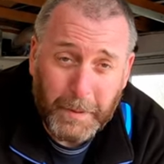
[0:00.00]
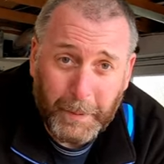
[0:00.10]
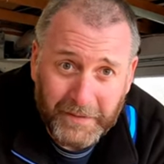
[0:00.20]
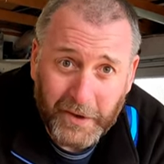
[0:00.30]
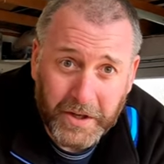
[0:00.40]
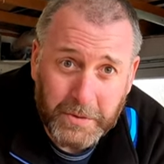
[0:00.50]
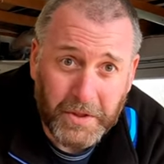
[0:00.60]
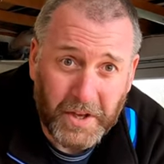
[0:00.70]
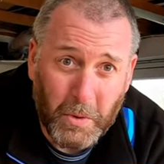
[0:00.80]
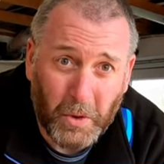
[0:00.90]
to be perfectly honest
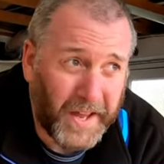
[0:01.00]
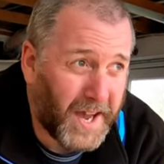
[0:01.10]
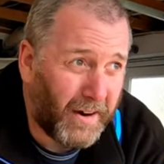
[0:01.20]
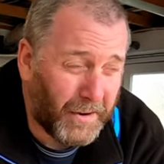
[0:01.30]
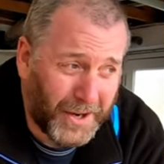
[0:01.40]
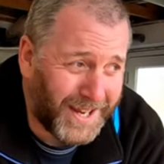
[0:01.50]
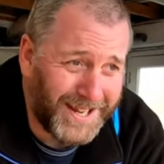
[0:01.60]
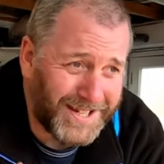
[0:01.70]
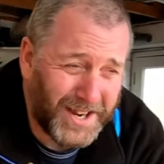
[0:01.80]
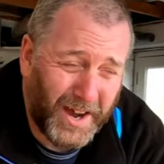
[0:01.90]
with you, all they are, I
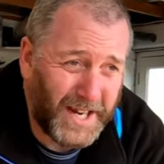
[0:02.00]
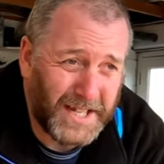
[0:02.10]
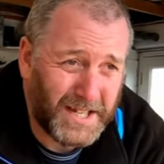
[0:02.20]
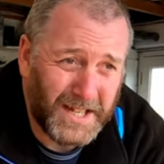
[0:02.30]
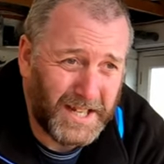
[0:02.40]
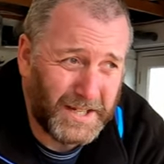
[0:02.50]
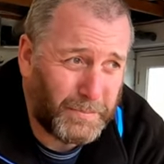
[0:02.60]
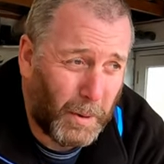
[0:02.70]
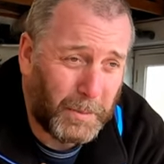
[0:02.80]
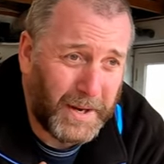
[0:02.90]
think, inside is
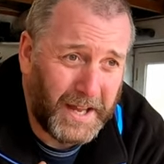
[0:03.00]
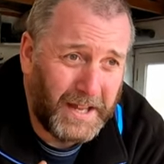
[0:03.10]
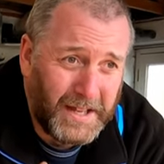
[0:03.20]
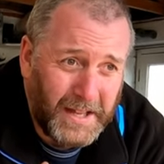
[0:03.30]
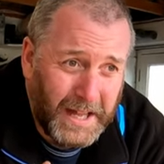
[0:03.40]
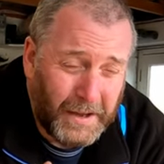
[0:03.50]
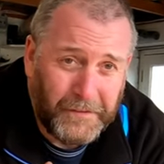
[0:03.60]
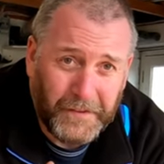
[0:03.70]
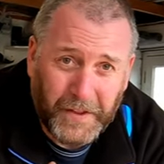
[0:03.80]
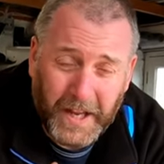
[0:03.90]
probably a
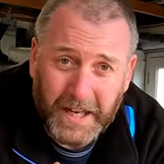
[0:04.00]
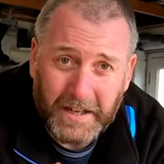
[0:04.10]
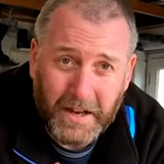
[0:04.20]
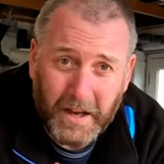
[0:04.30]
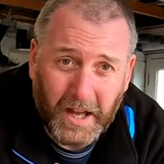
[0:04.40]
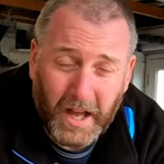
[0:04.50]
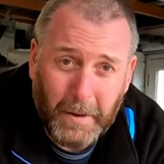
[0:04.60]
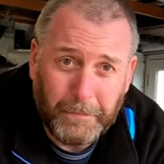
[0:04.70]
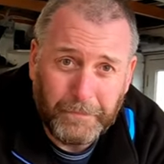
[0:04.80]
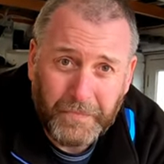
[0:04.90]
15
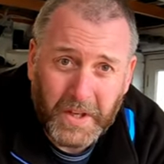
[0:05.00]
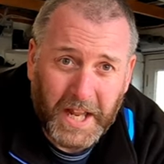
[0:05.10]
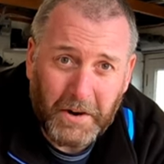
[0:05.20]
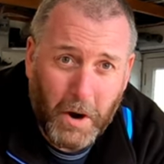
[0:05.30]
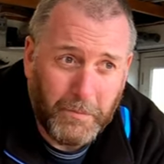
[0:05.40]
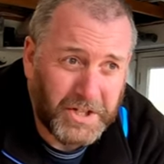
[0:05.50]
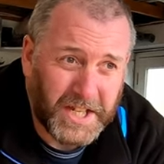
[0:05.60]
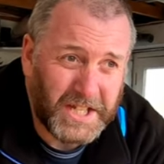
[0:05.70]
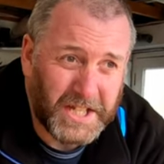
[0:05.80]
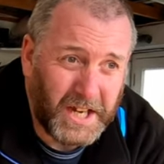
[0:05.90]
kilo ohm
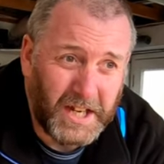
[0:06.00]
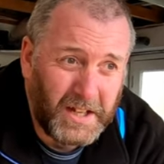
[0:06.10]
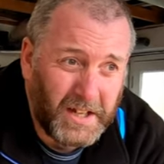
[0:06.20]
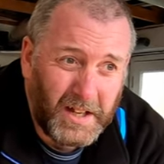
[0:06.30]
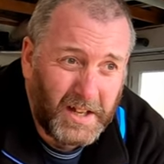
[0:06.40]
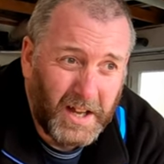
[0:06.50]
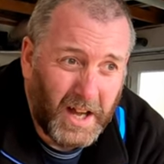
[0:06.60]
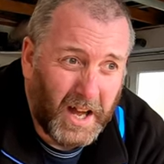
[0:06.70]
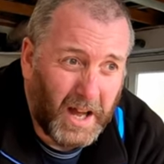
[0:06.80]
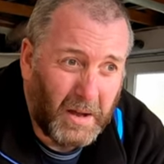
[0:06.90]
resistor
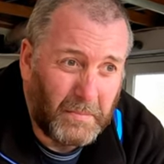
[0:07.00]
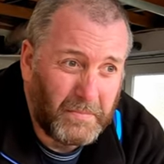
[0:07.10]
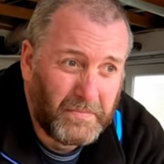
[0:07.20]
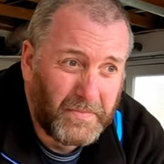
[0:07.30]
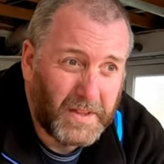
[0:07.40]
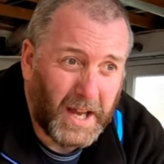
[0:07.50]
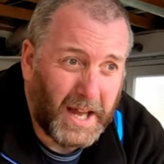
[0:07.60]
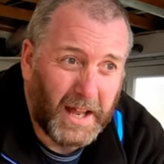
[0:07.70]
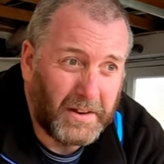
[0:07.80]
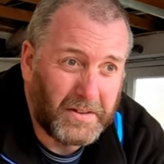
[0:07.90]

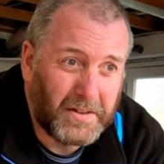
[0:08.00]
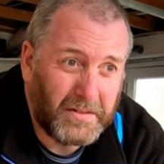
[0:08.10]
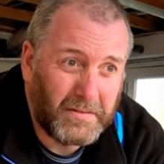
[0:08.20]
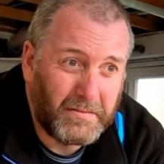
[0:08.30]
and